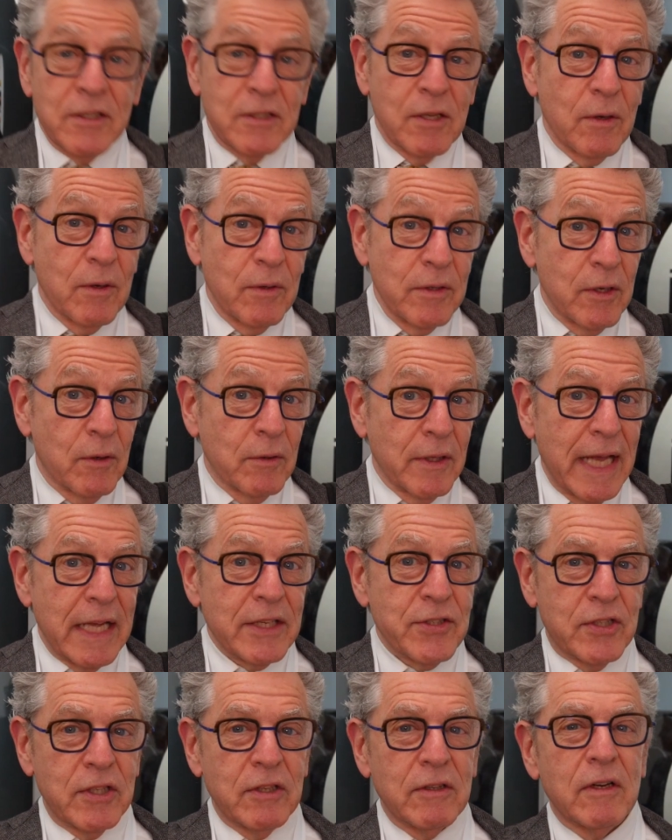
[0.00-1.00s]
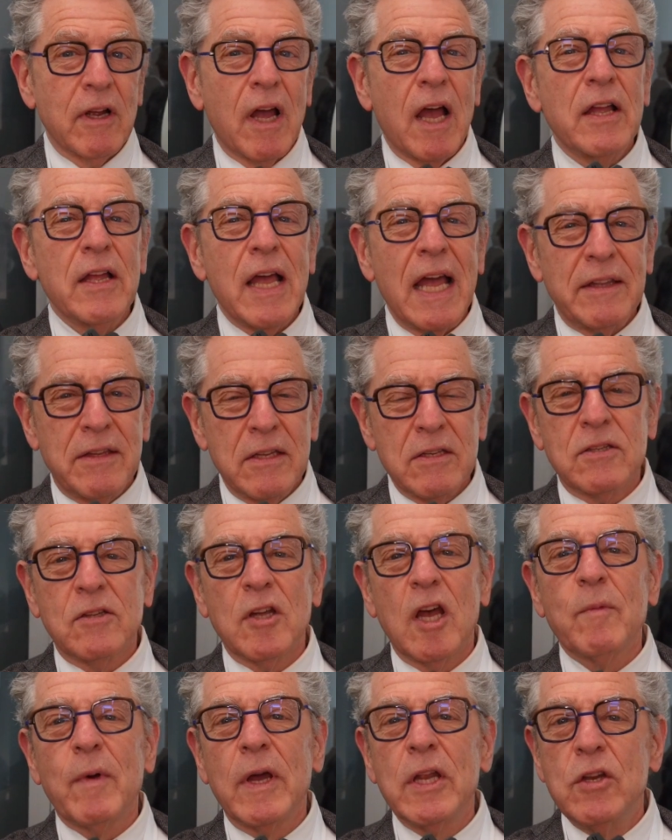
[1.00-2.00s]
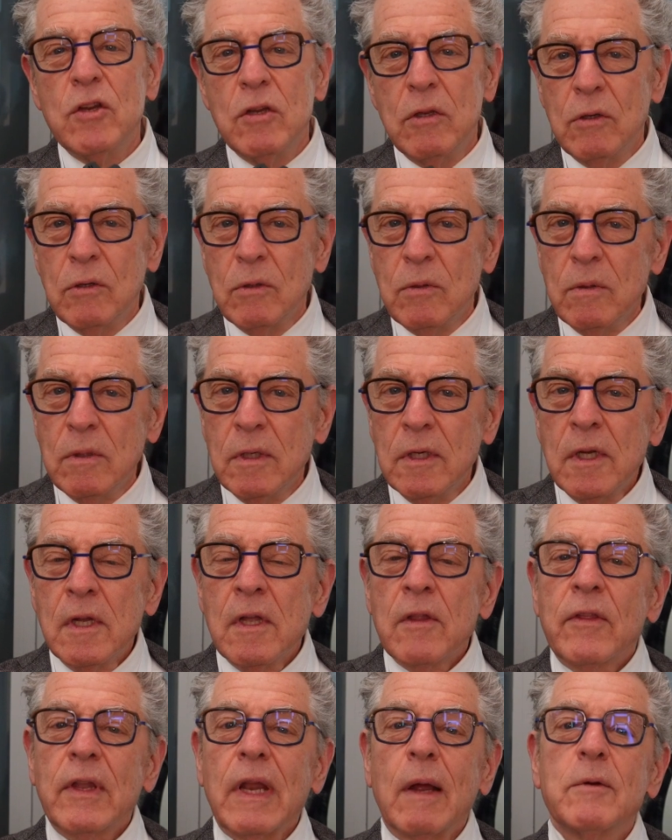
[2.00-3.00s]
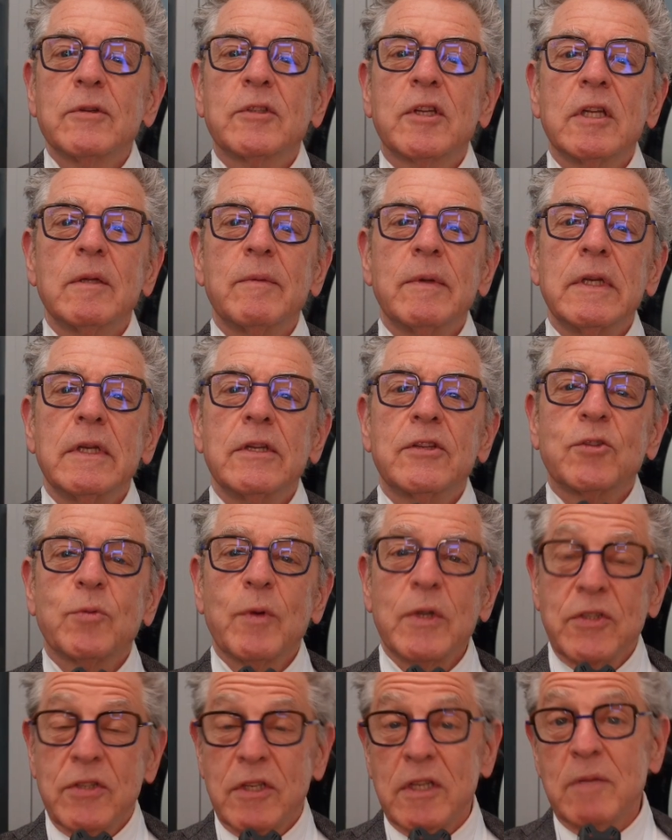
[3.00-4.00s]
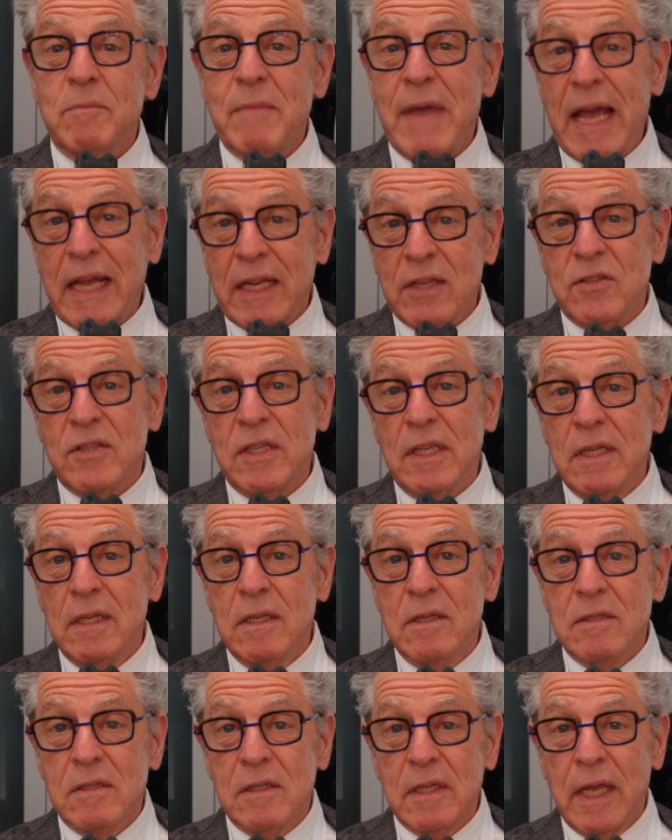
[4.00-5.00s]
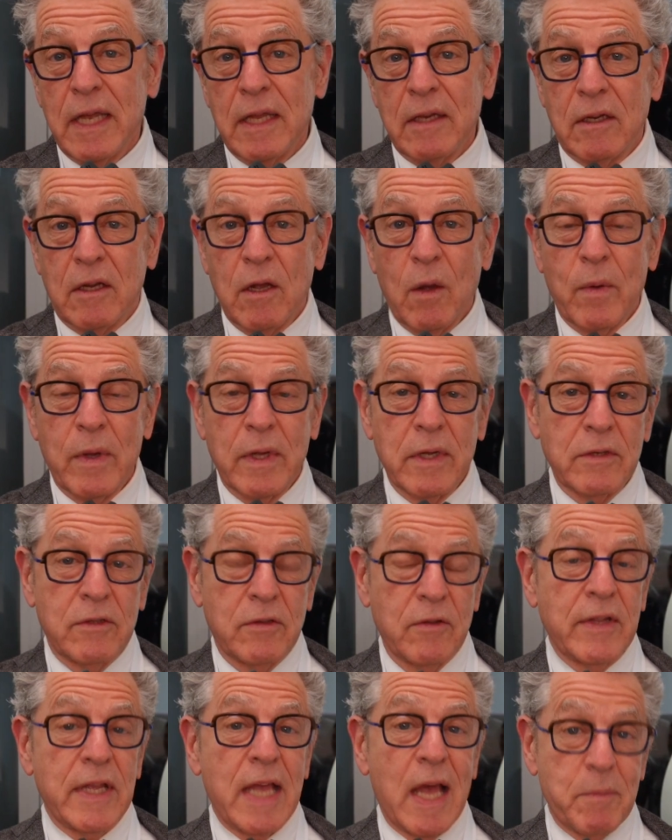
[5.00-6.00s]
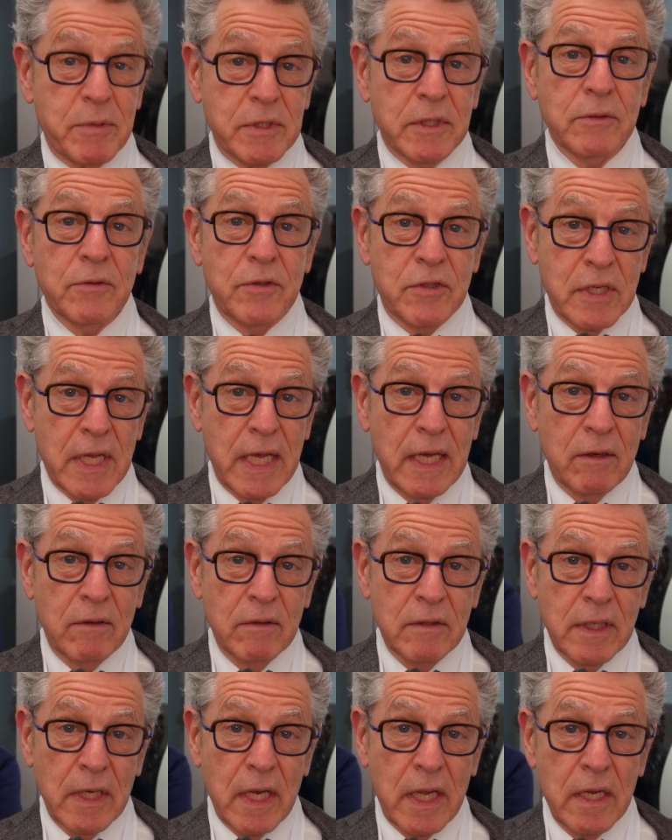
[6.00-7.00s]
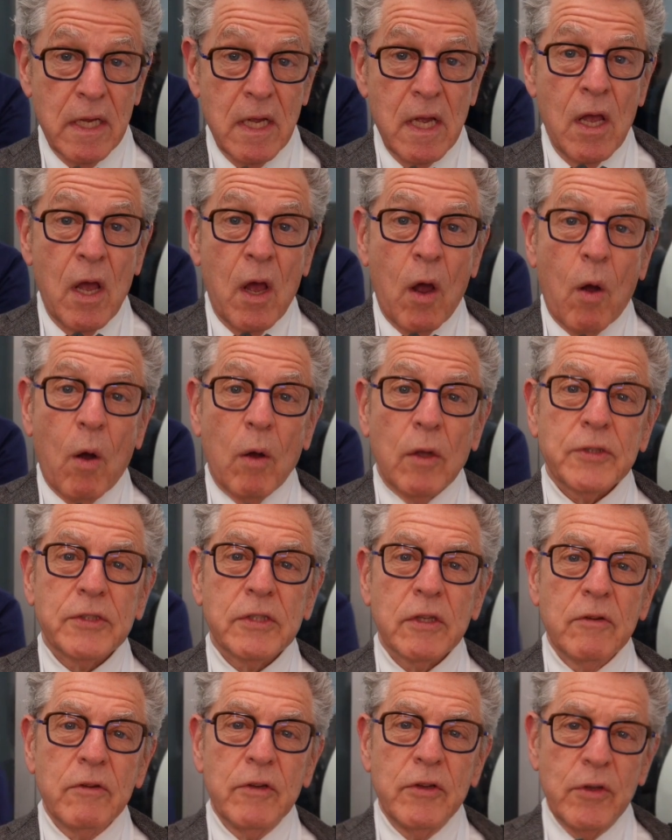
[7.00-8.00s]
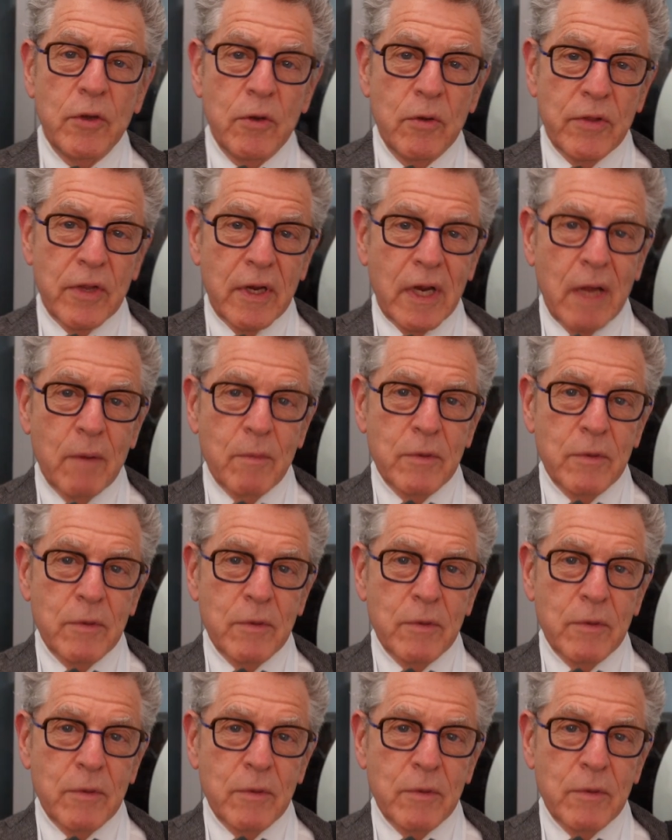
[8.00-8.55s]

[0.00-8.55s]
So, last year, at this time, I knew that I was going to be switching magazines and going to the Absolute Sound, and I also knew that I